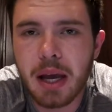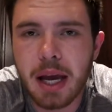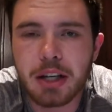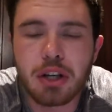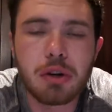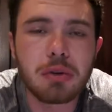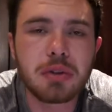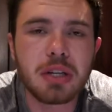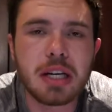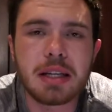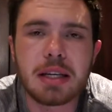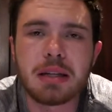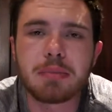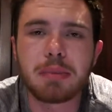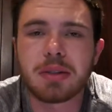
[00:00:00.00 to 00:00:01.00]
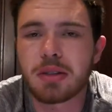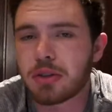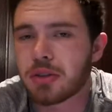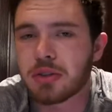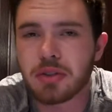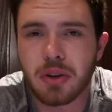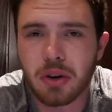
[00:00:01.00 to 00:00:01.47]
And usually these
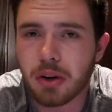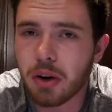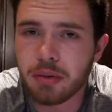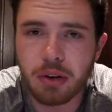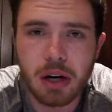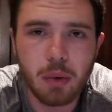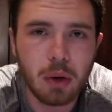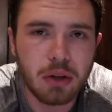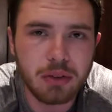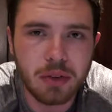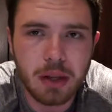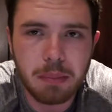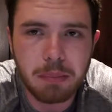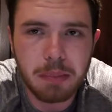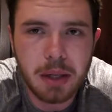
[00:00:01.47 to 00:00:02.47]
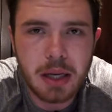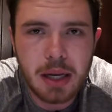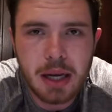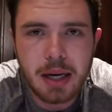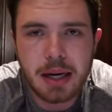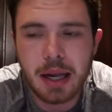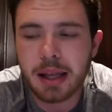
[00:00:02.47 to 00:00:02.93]
positions don't go very well for them.
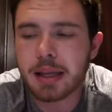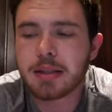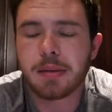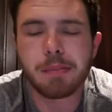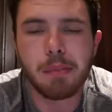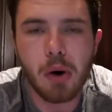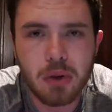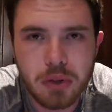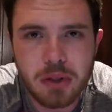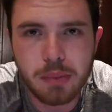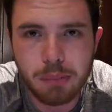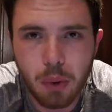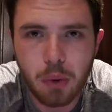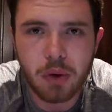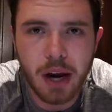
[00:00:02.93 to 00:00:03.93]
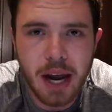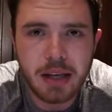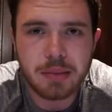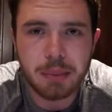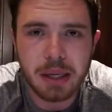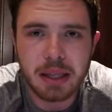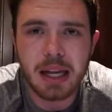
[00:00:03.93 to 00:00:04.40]
Now that's the most important
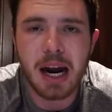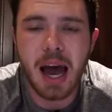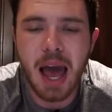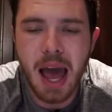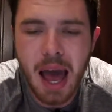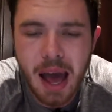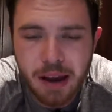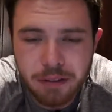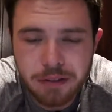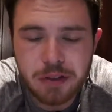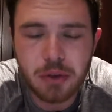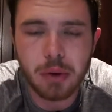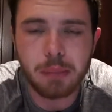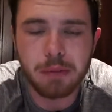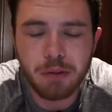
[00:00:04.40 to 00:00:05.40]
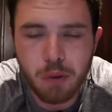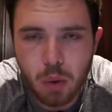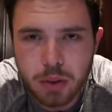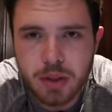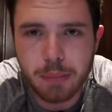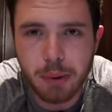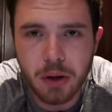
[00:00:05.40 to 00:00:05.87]
aspect that I have to
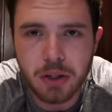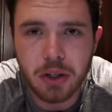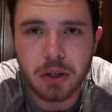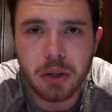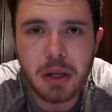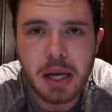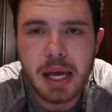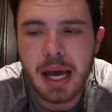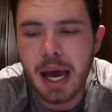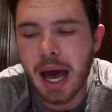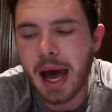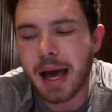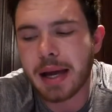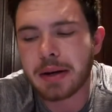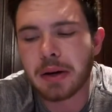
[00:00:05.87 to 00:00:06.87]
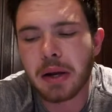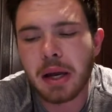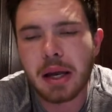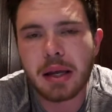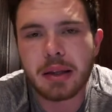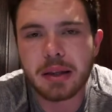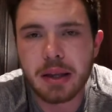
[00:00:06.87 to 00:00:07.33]
enforce upon you. And
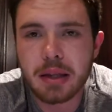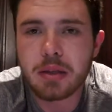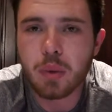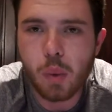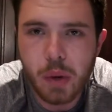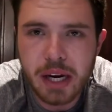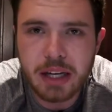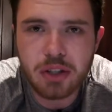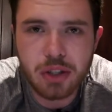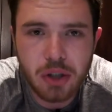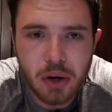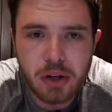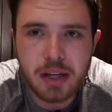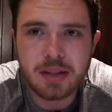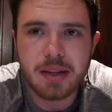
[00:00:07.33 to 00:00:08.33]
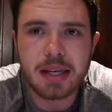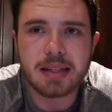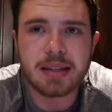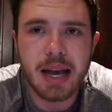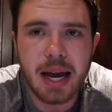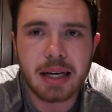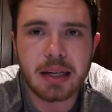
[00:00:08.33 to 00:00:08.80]
this week showed us
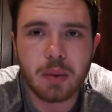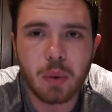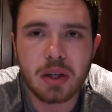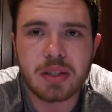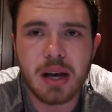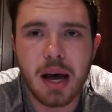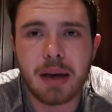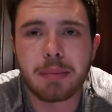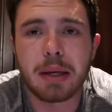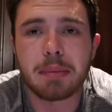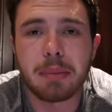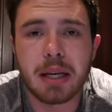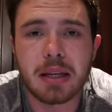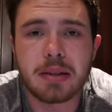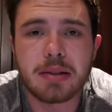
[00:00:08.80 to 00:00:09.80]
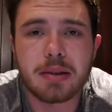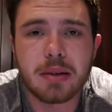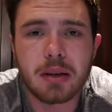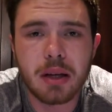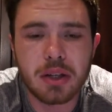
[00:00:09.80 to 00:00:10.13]
exactly what timing means.